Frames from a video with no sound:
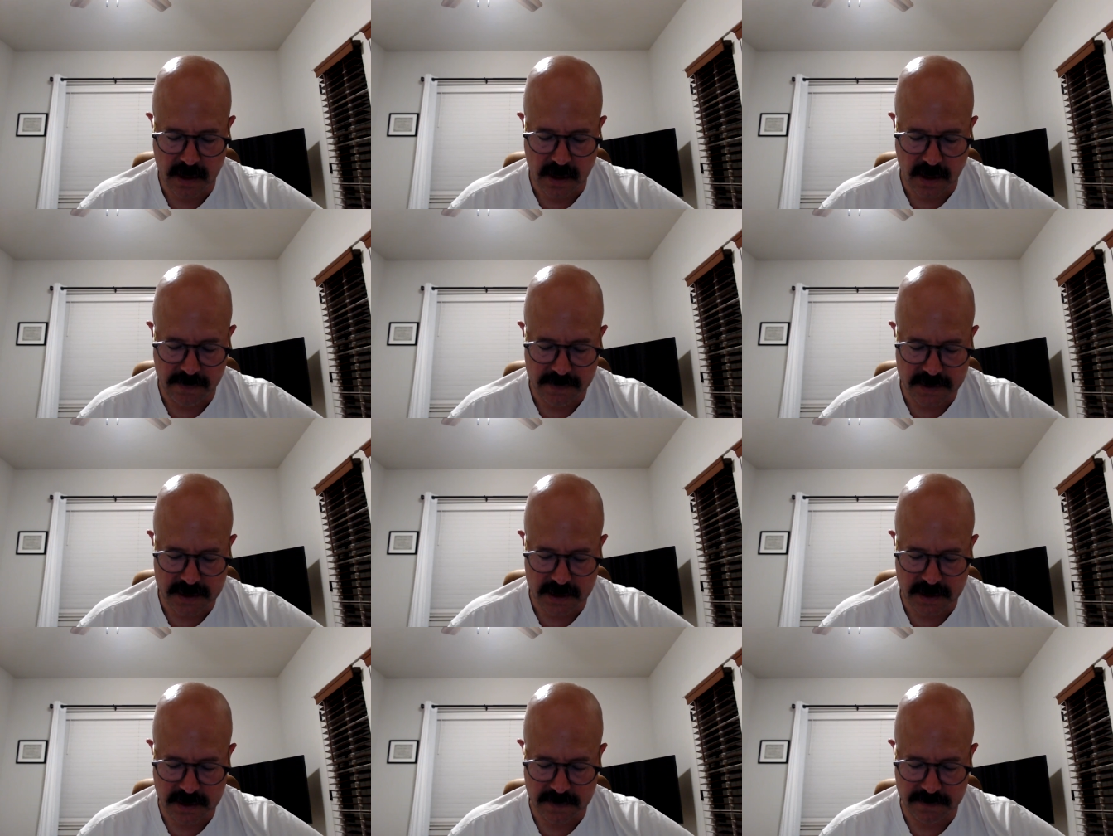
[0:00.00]
Of the
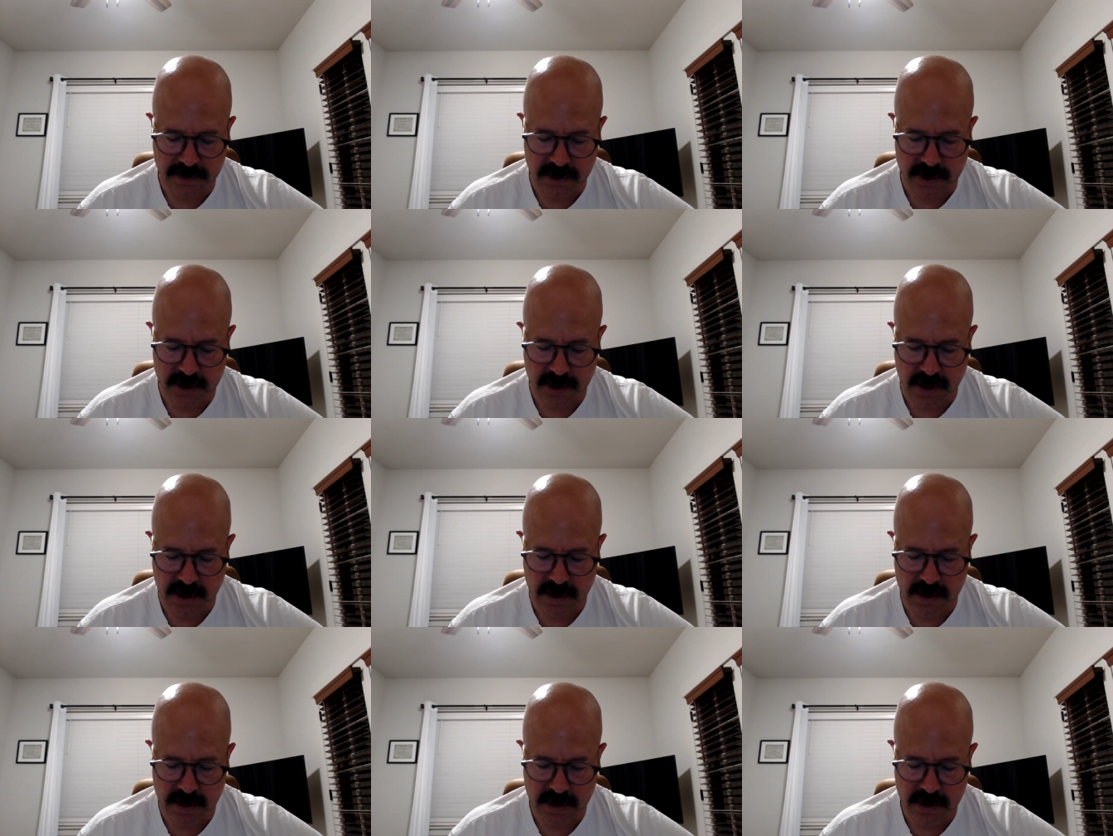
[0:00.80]
sons of
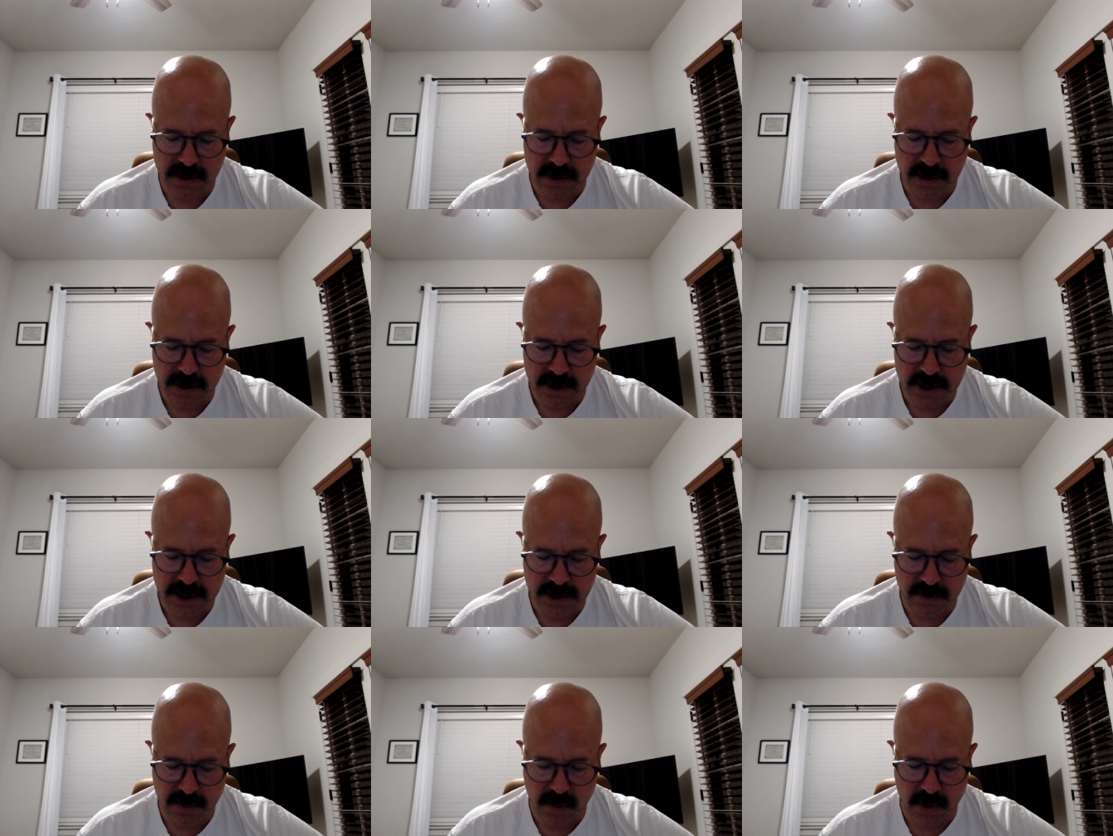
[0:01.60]
Gershon,
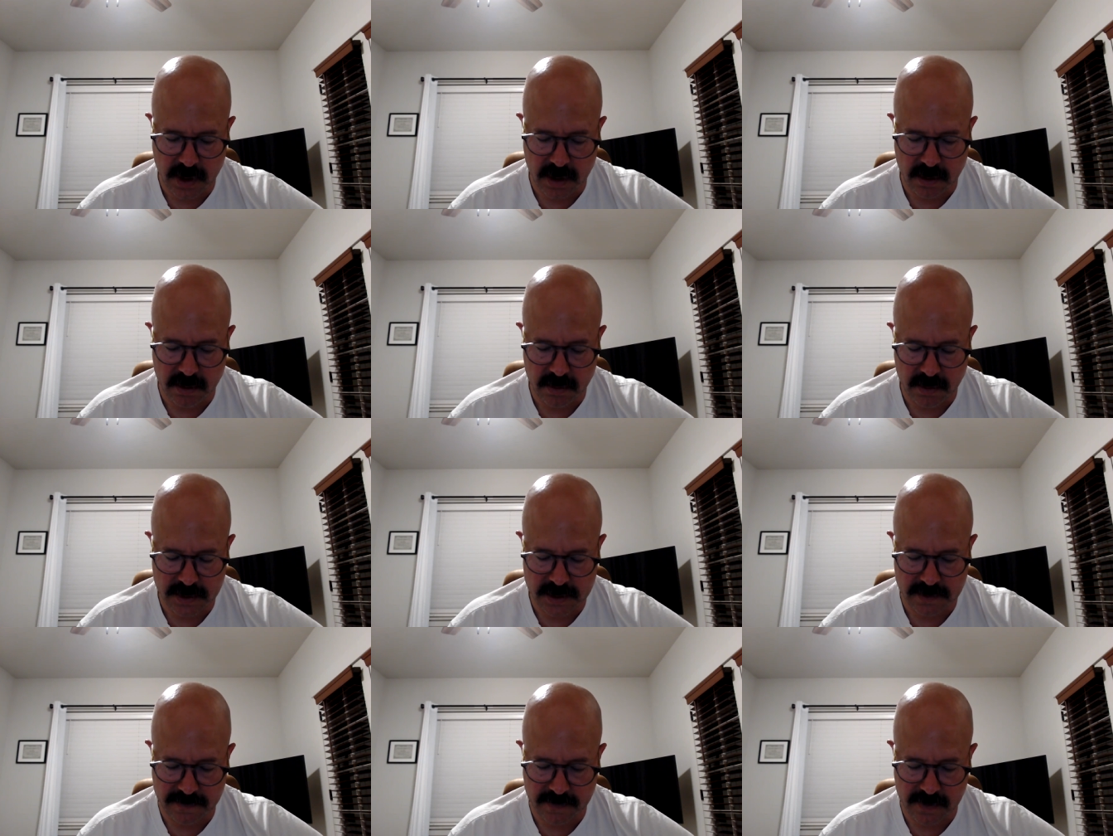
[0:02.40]
Shebuel was
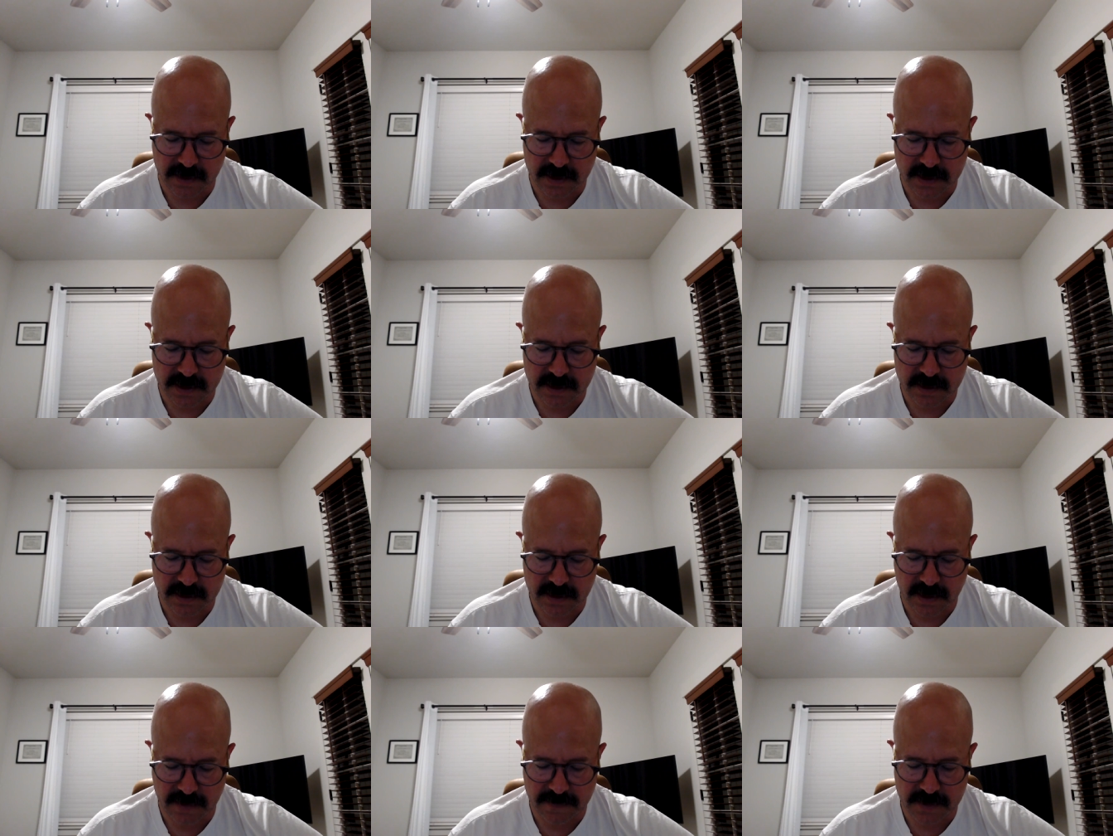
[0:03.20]
the first.
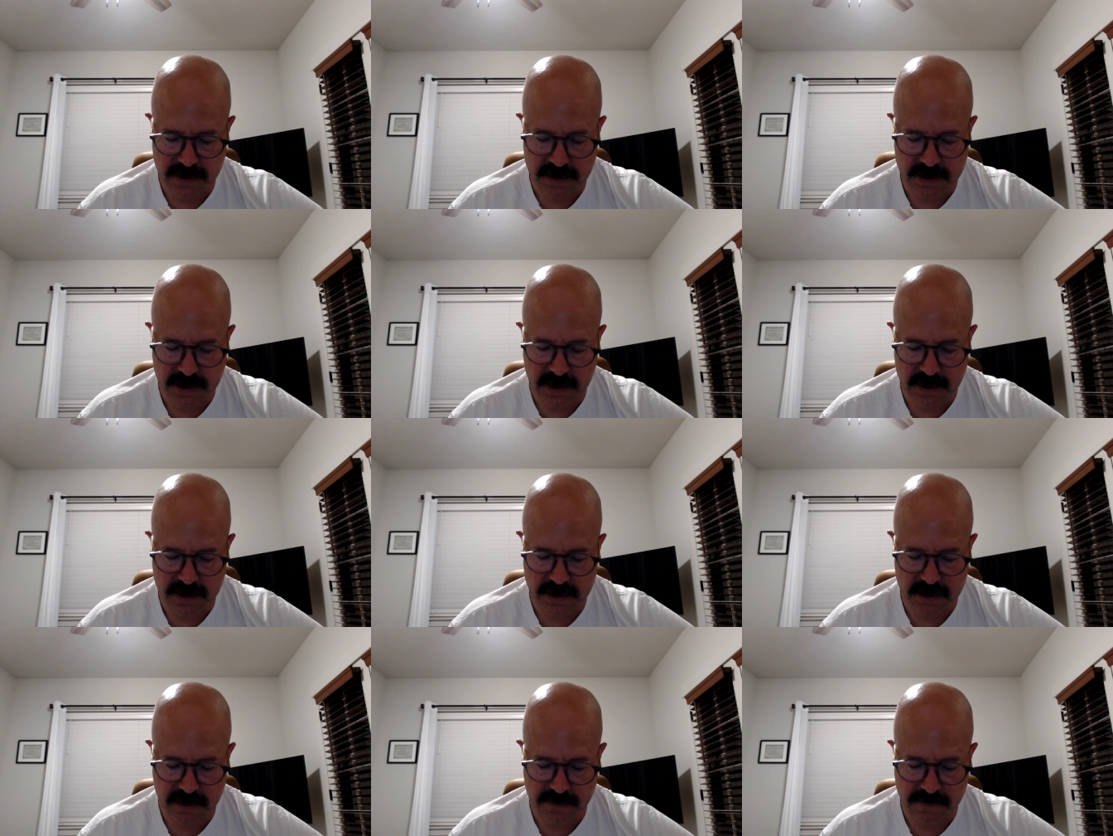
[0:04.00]
Of the
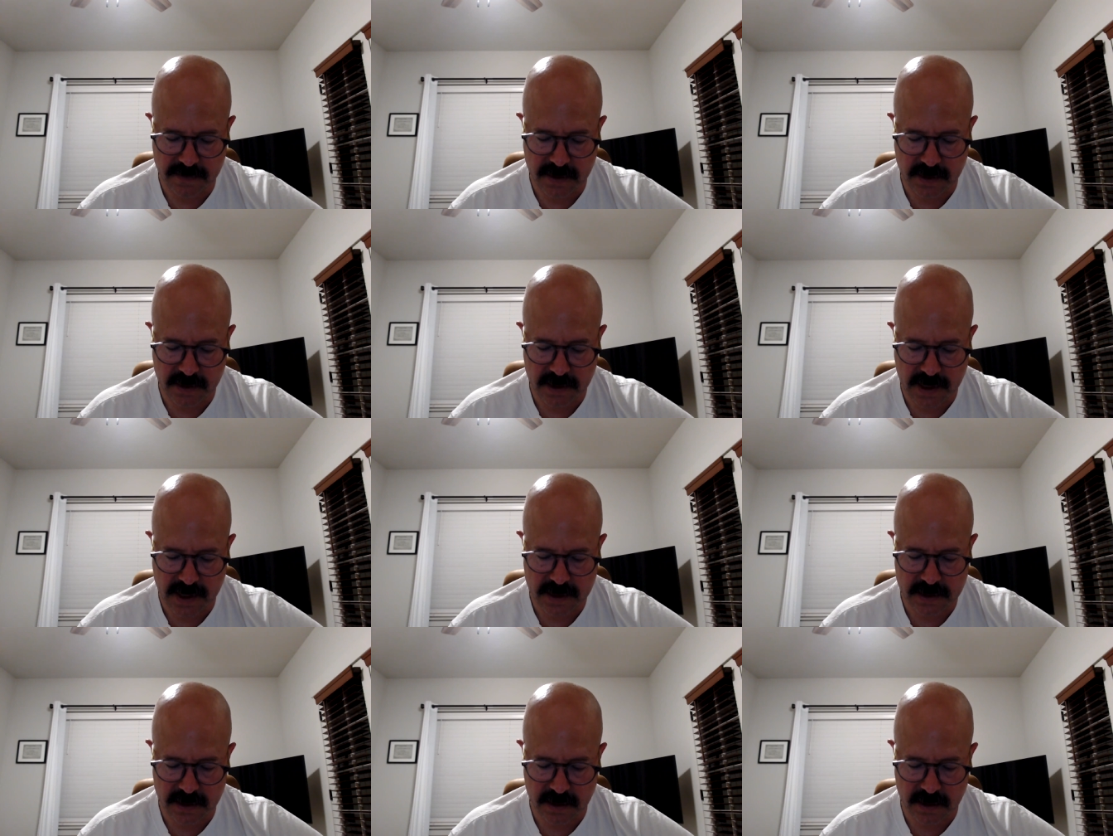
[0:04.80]
descendants of
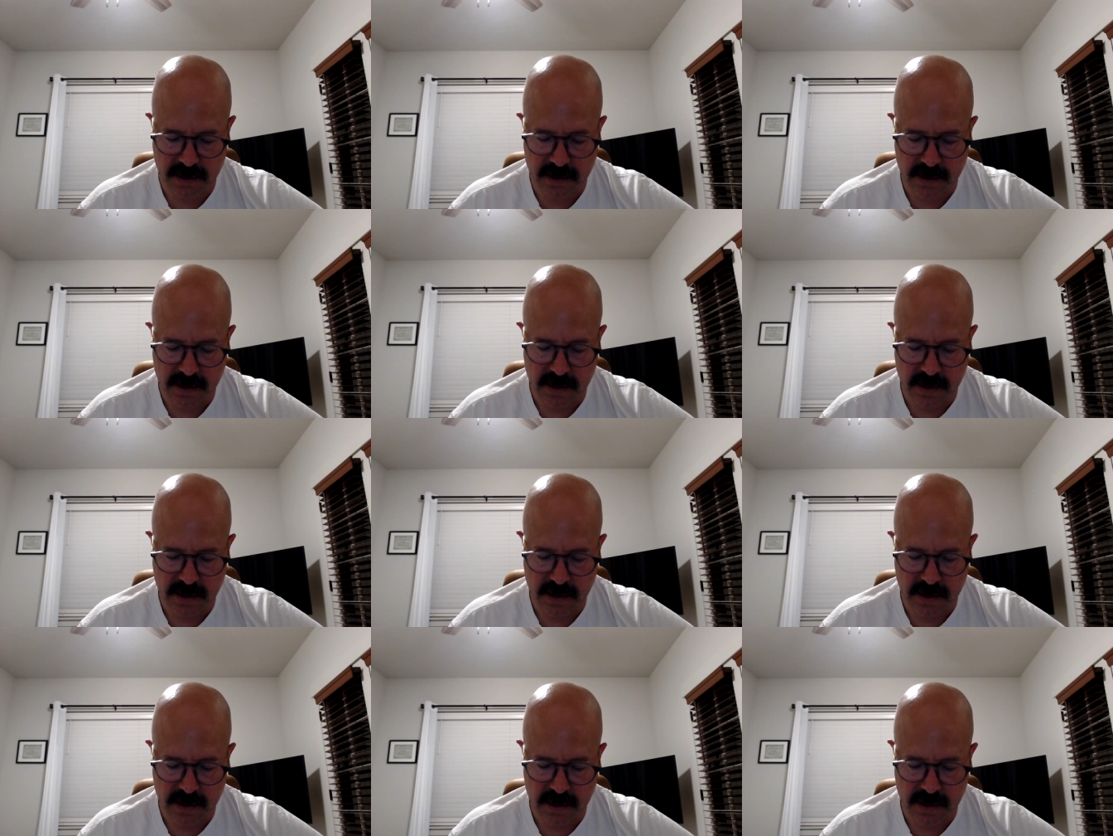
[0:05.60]
Eleazar,